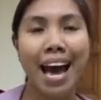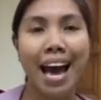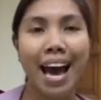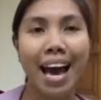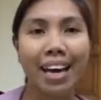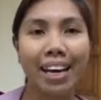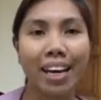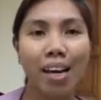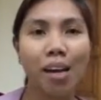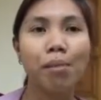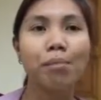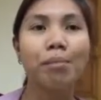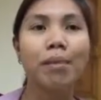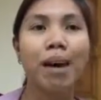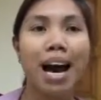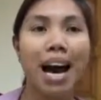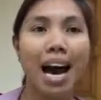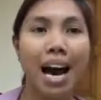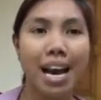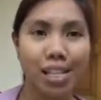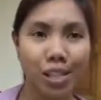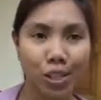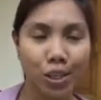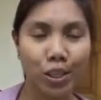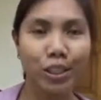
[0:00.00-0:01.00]
I am a
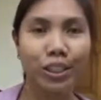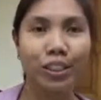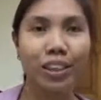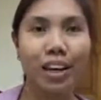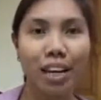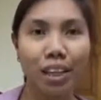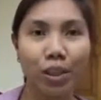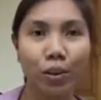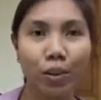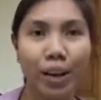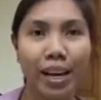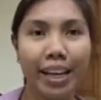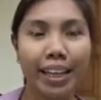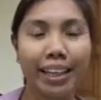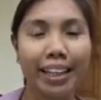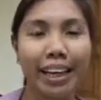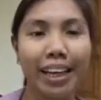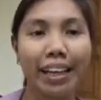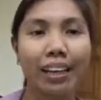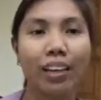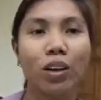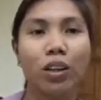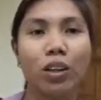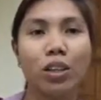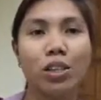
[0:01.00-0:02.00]
high school graduate
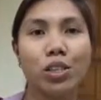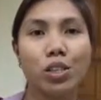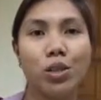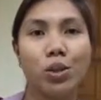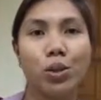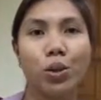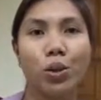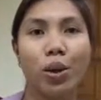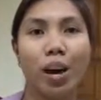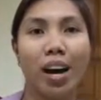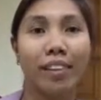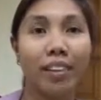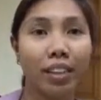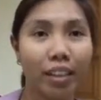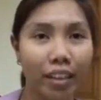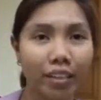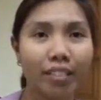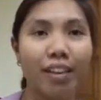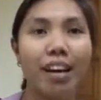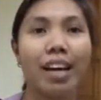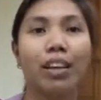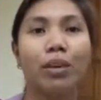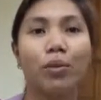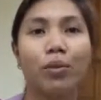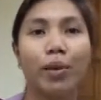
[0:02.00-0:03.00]
and also
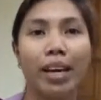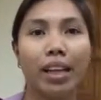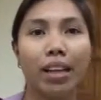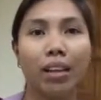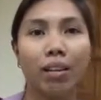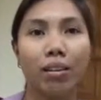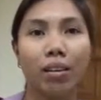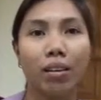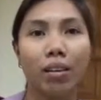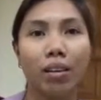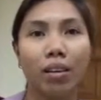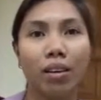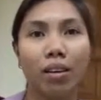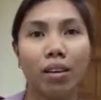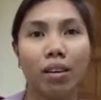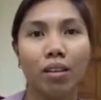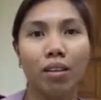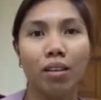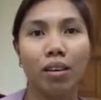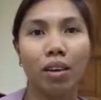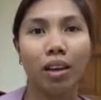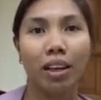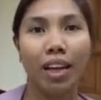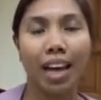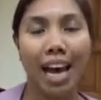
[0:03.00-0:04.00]
undergraduate
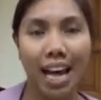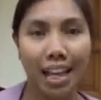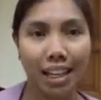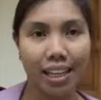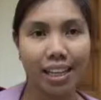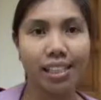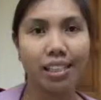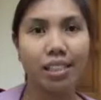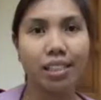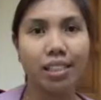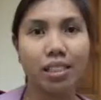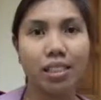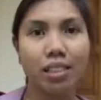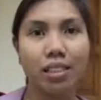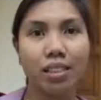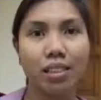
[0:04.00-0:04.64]
college.